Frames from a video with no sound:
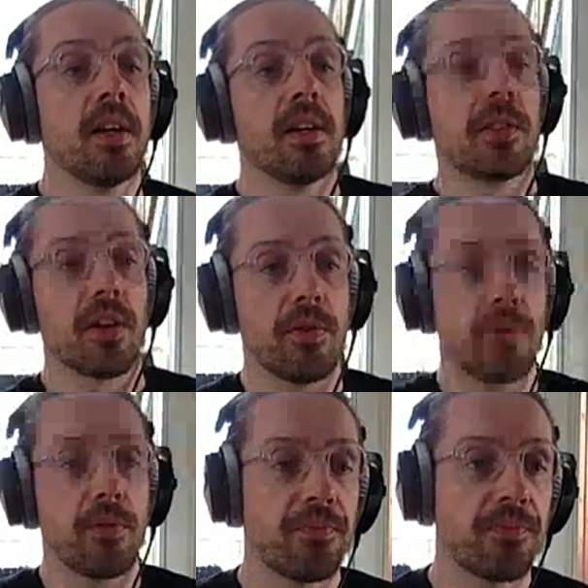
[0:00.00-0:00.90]
So
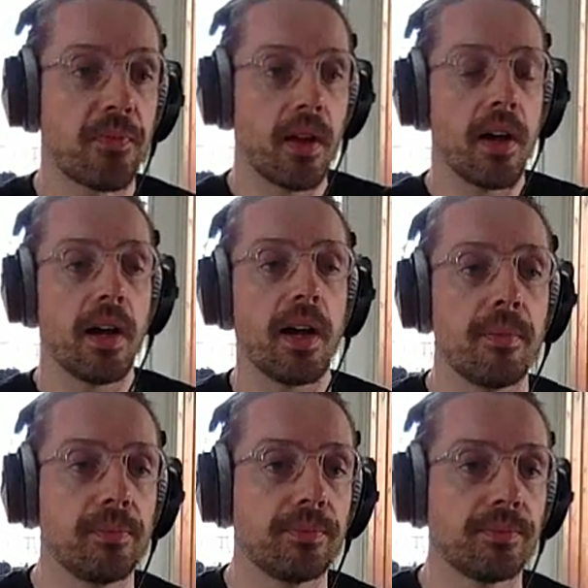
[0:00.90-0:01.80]

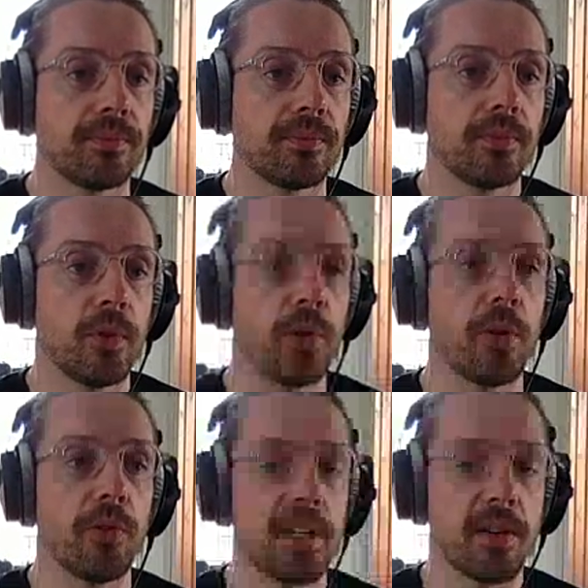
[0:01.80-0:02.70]
all you're
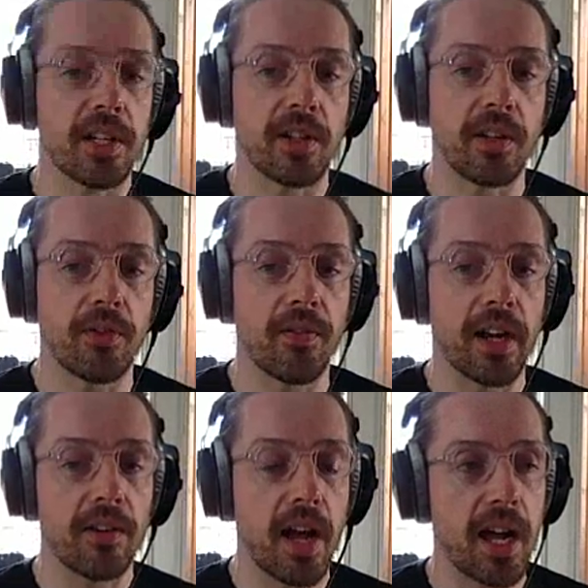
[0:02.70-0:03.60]
really doing is looking for a value
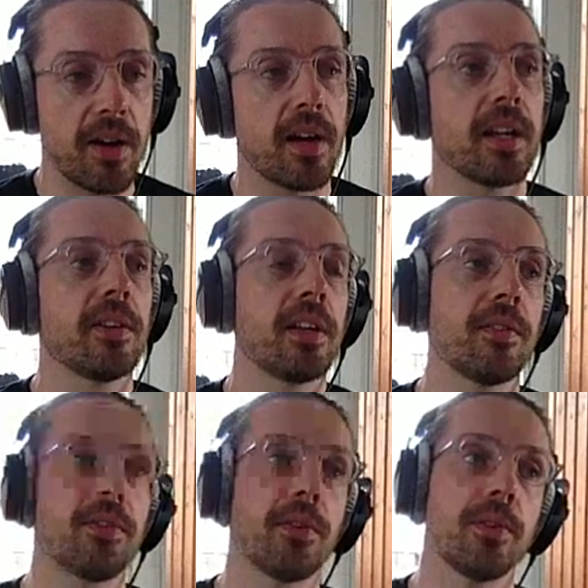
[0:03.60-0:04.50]
now and looking
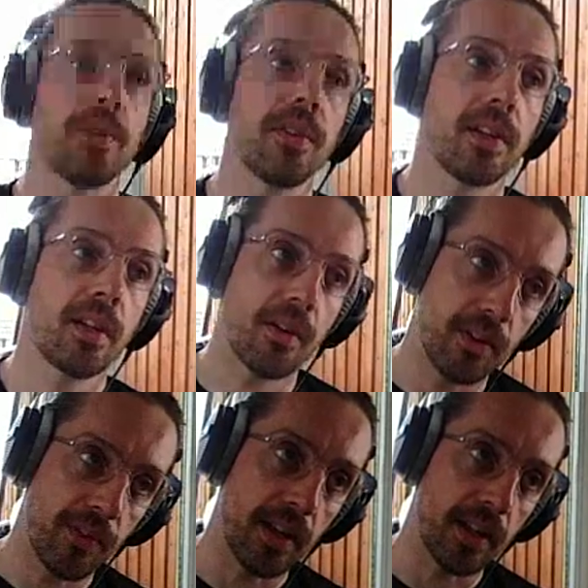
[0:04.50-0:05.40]
for the current
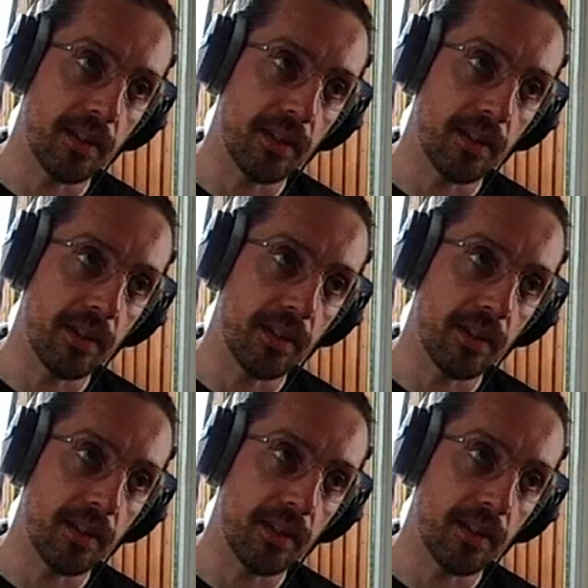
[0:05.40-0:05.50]
value